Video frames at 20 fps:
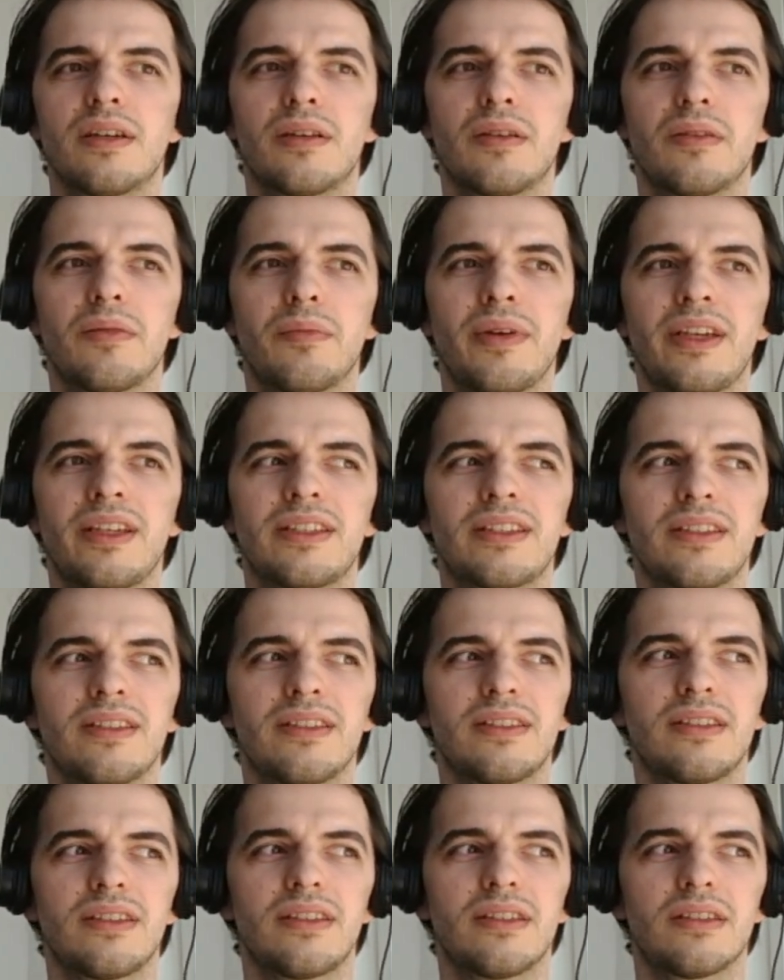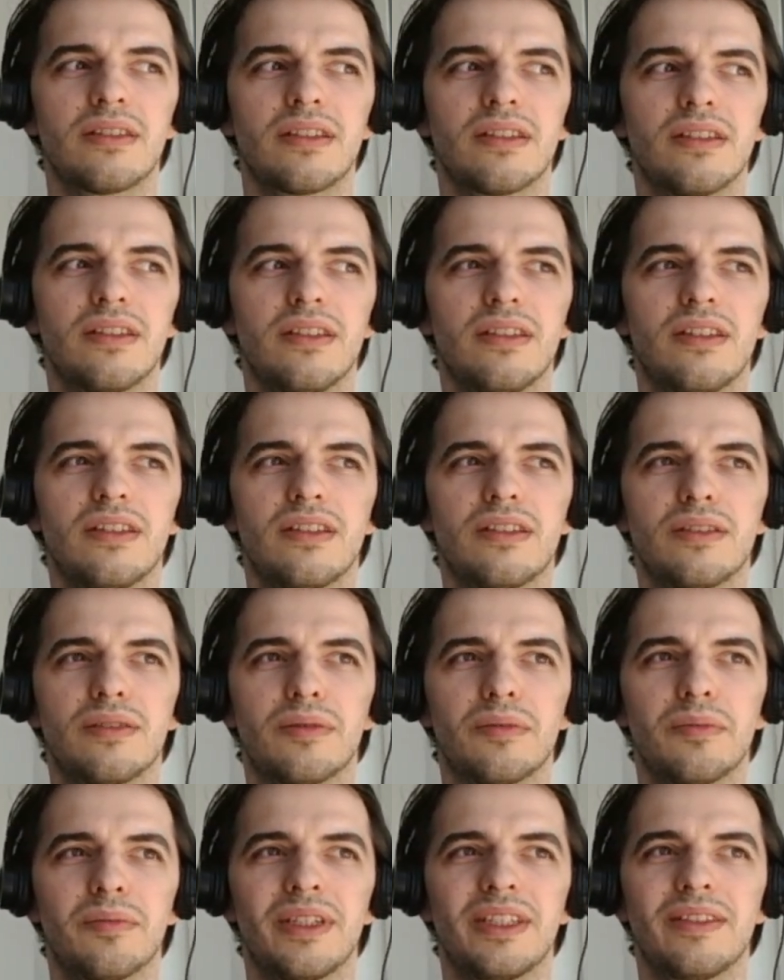based on
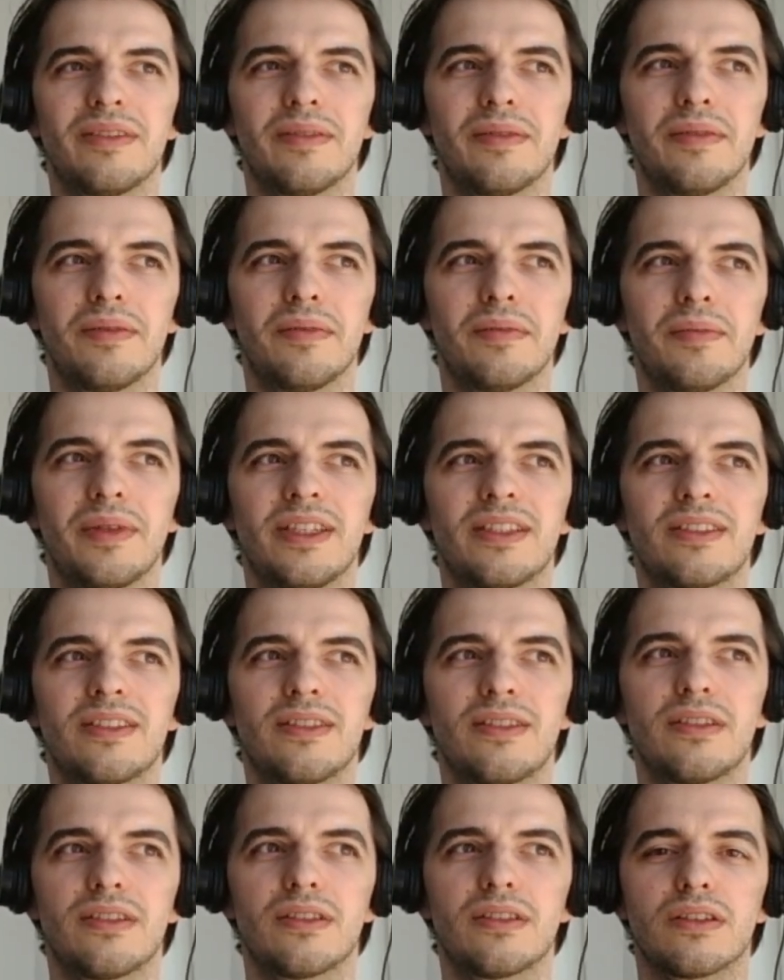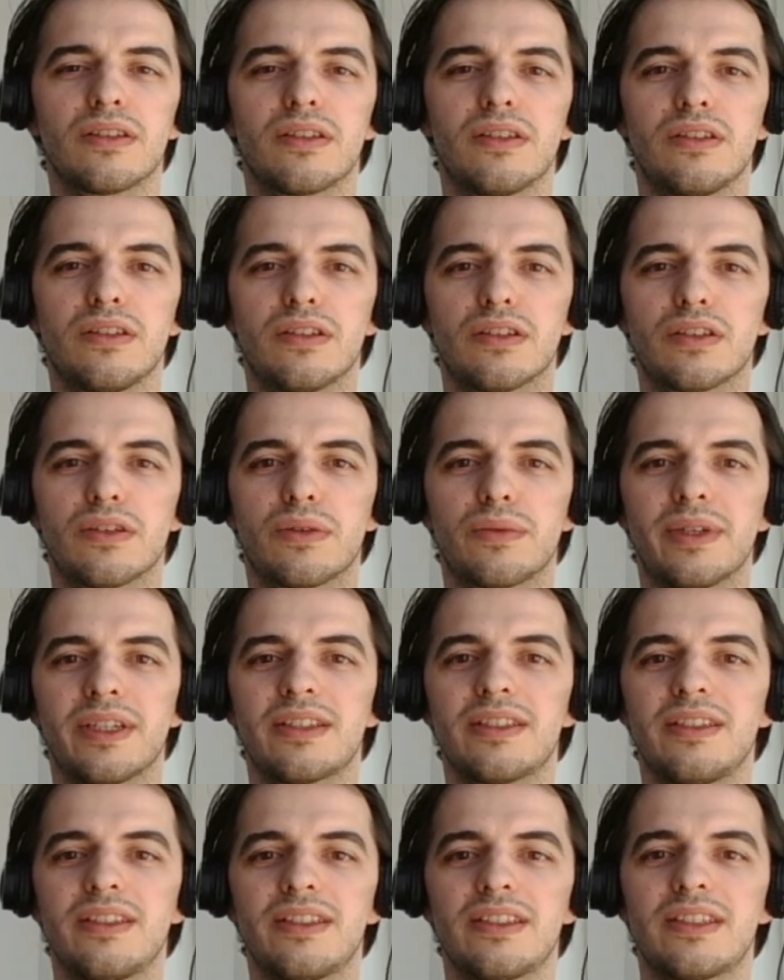based on
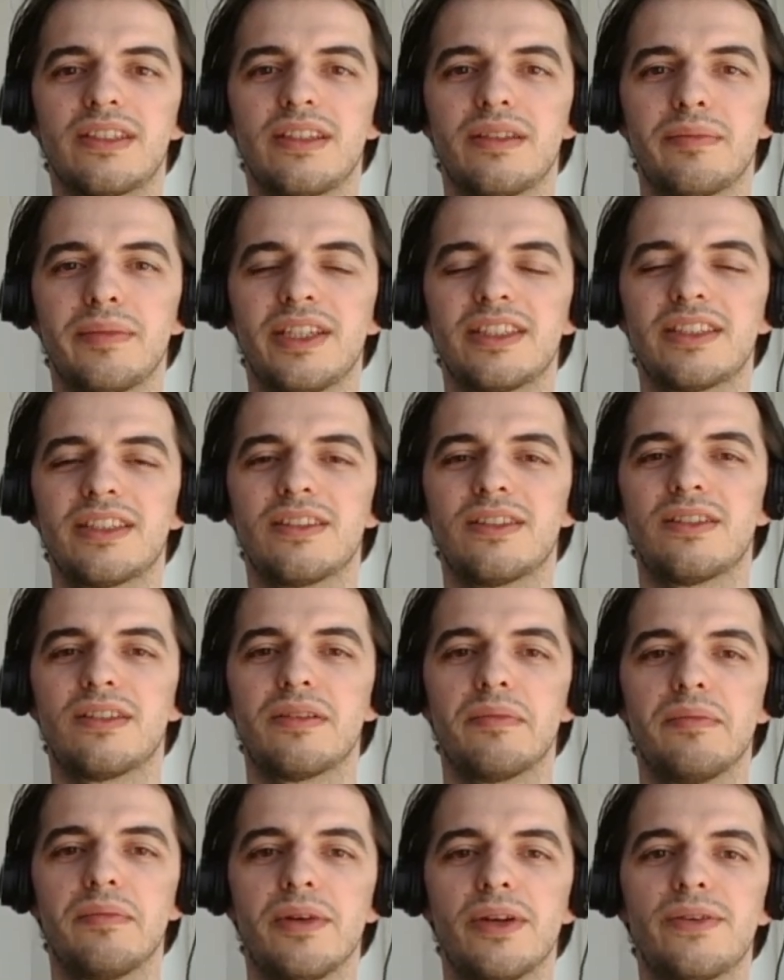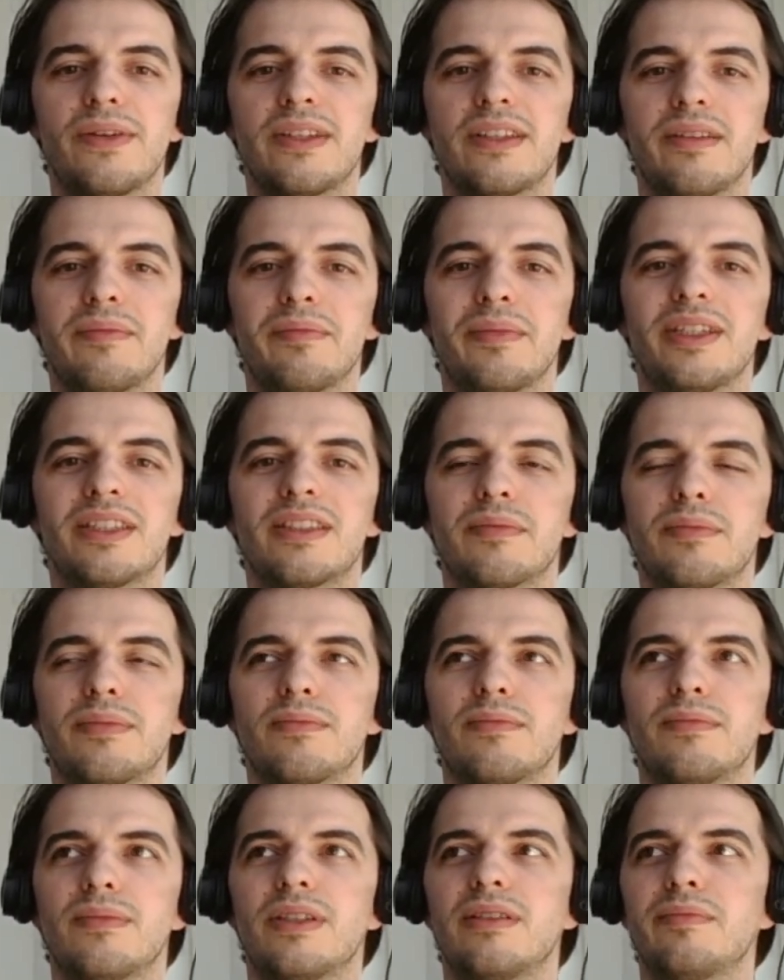correctness and based on merit and
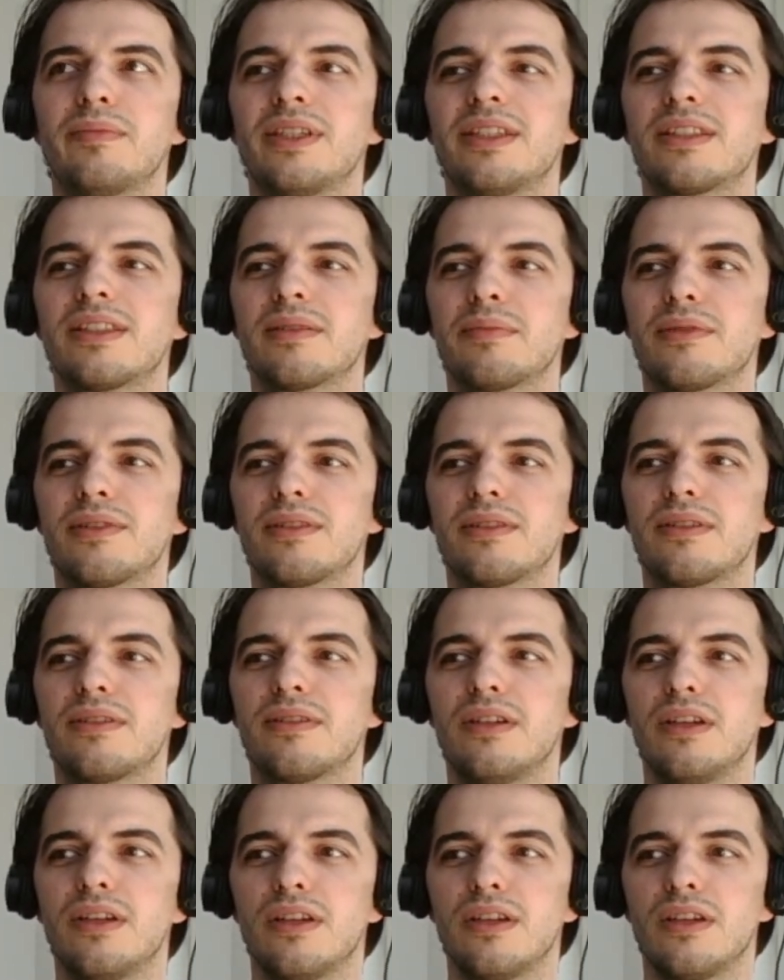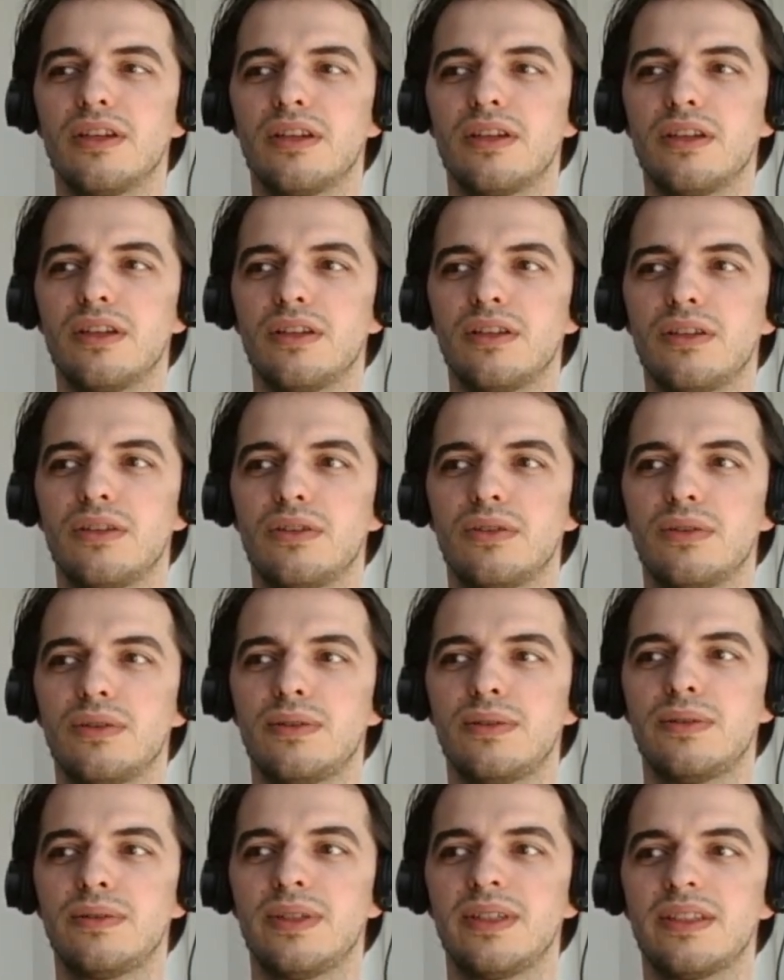based upon
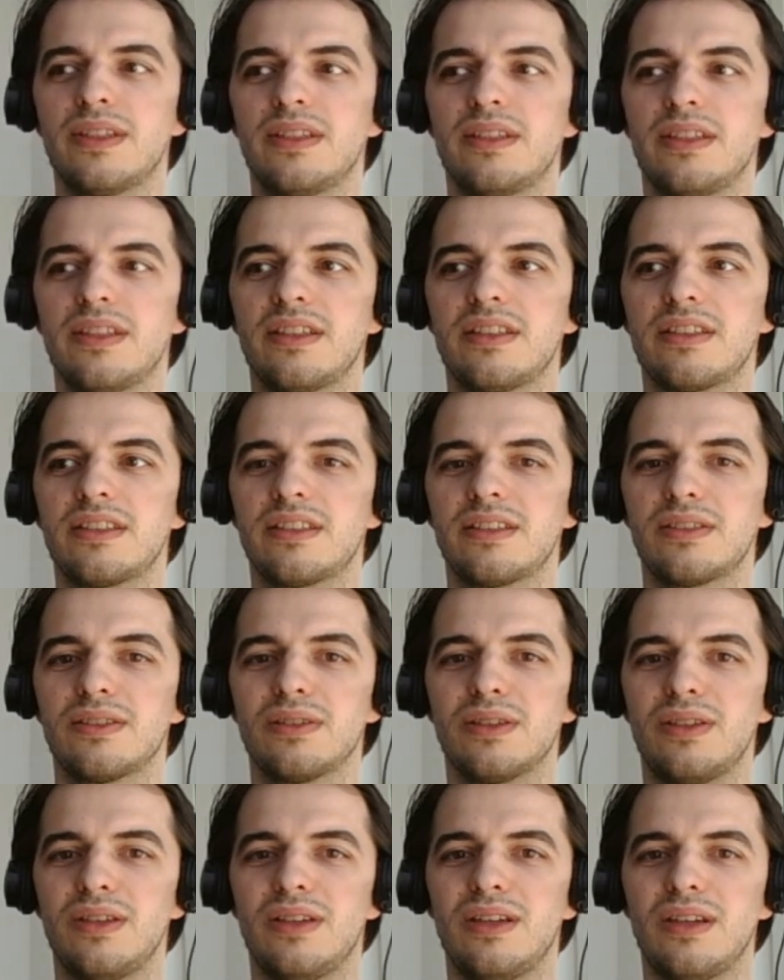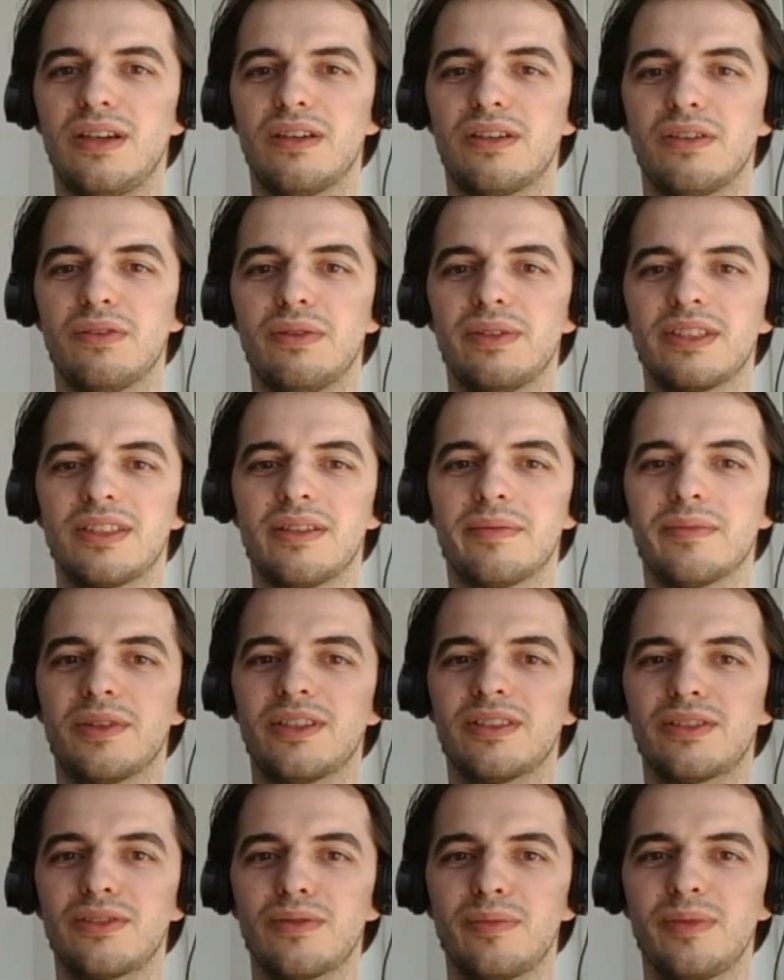who has who has
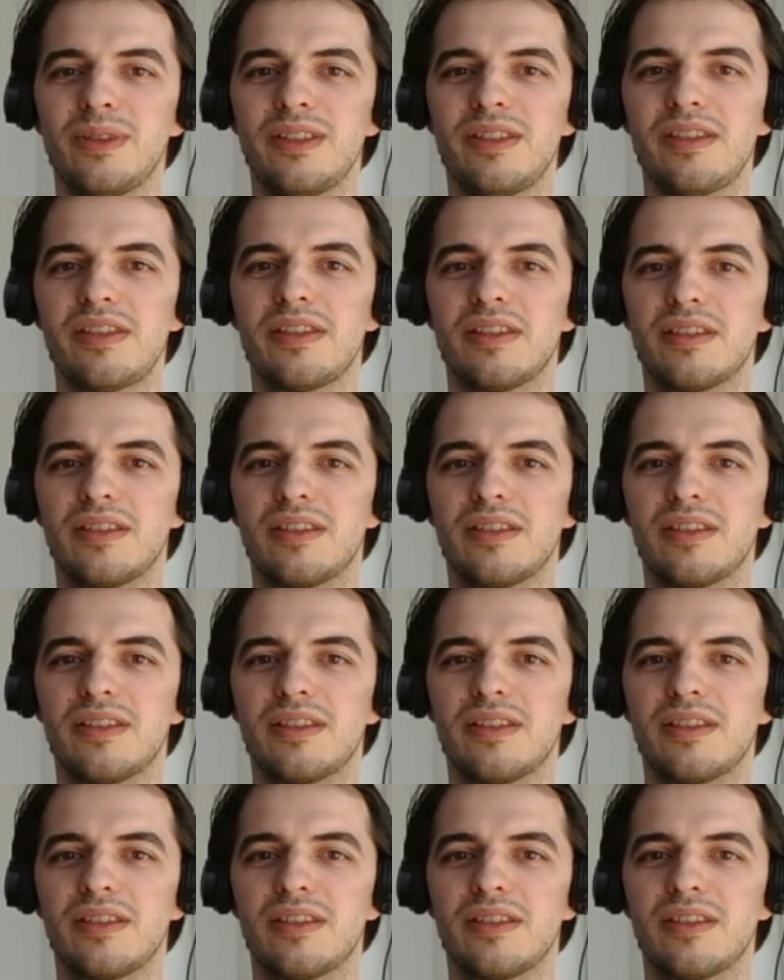demonstrably